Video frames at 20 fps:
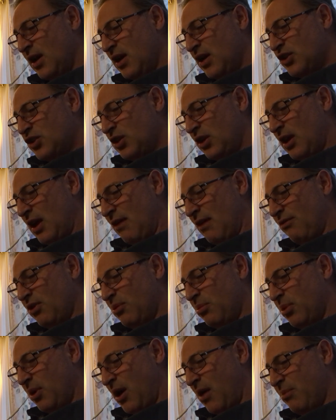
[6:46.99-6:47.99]
shall have their
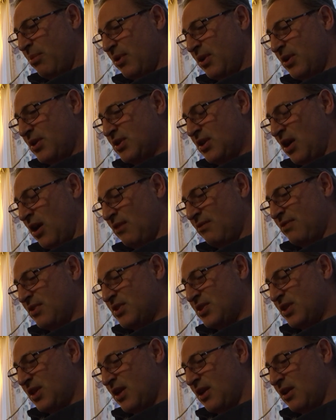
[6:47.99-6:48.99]
properties
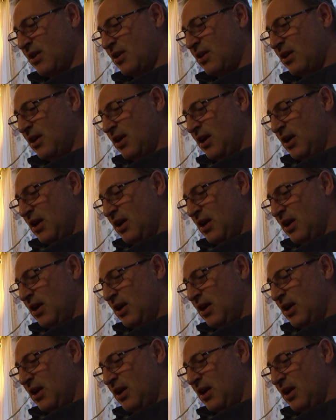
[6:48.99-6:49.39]
confiscated.